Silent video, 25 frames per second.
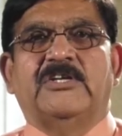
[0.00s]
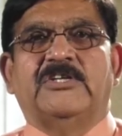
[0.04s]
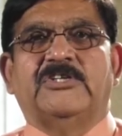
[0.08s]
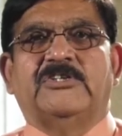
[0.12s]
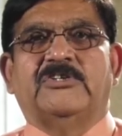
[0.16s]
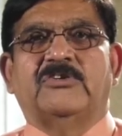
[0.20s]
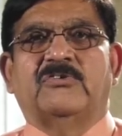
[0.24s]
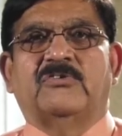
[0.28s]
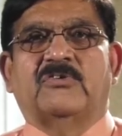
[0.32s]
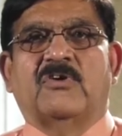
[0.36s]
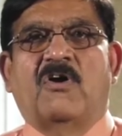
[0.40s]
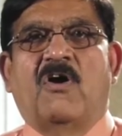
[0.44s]

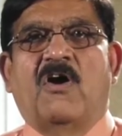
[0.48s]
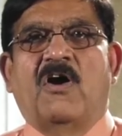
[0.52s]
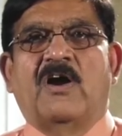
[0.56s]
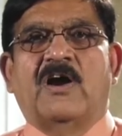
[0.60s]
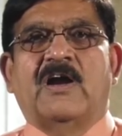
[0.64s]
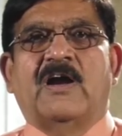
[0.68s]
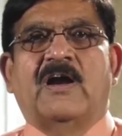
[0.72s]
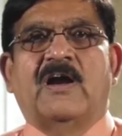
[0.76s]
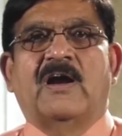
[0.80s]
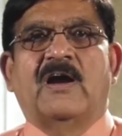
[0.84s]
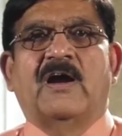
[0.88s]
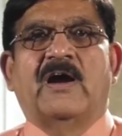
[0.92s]
to
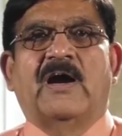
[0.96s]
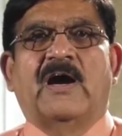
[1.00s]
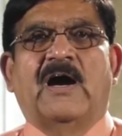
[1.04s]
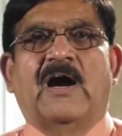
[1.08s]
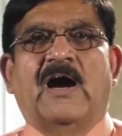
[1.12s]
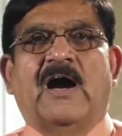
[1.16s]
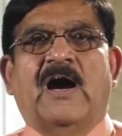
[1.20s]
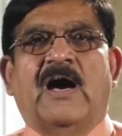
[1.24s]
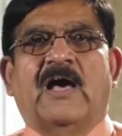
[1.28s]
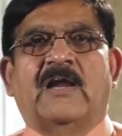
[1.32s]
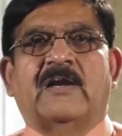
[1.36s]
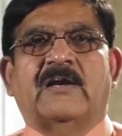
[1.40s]
rock
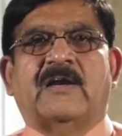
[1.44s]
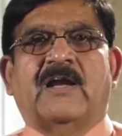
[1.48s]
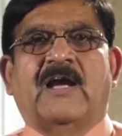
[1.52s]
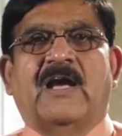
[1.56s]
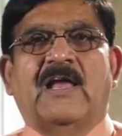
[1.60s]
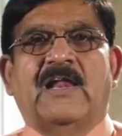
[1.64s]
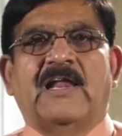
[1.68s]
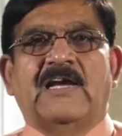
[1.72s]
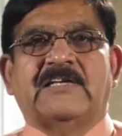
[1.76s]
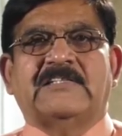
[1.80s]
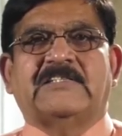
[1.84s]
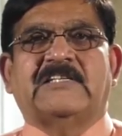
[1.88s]
are
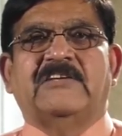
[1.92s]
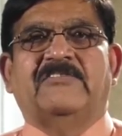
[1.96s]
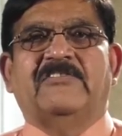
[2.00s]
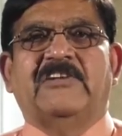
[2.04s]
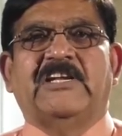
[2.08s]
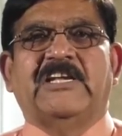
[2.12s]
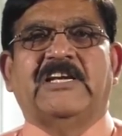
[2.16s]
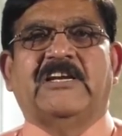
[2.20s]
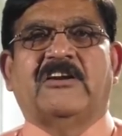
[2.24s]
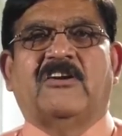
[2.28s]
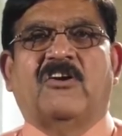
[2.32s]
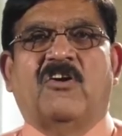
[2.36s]

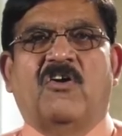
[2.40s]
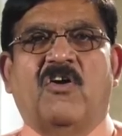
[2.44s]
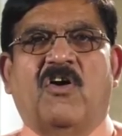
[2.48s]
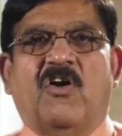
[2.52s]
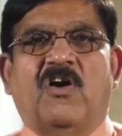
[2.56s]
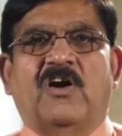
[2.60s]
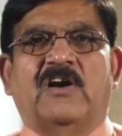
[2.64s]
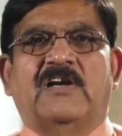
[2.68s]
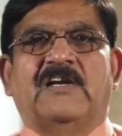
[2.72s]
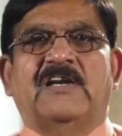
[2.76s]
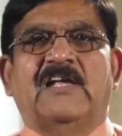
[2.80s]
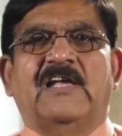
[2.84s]
collectively
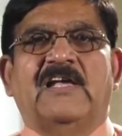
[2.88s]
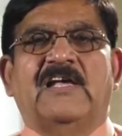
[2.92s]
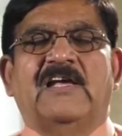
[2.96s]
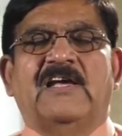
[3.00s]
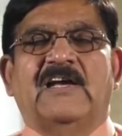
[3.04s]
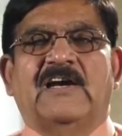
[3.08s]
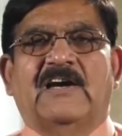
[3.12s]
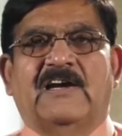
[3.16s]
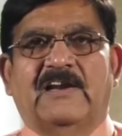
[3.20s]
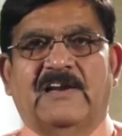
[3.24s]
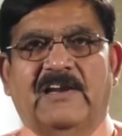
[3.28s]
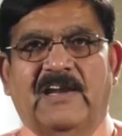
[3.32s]
called
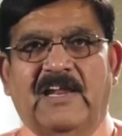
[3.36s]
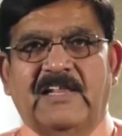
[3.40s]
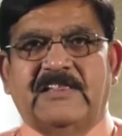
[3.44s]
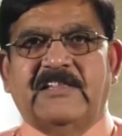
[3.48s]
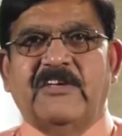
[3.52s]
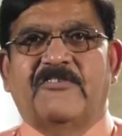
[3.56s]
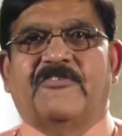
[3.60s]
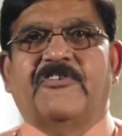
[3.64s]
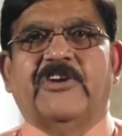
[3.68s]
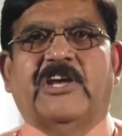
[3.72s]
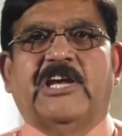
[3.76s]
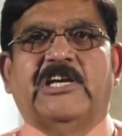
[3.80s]

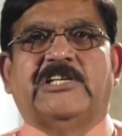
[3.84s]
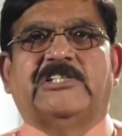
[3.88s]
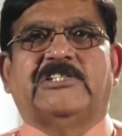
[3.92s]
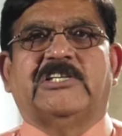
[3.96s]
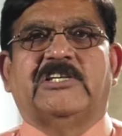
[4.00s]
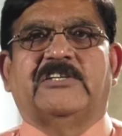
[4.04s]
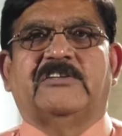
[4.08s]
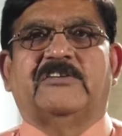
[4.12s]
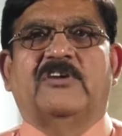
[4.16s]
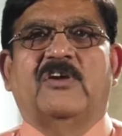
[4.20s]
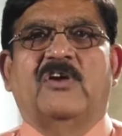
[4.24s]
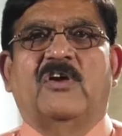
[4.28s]

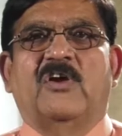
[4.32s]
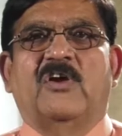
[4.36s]
lithification.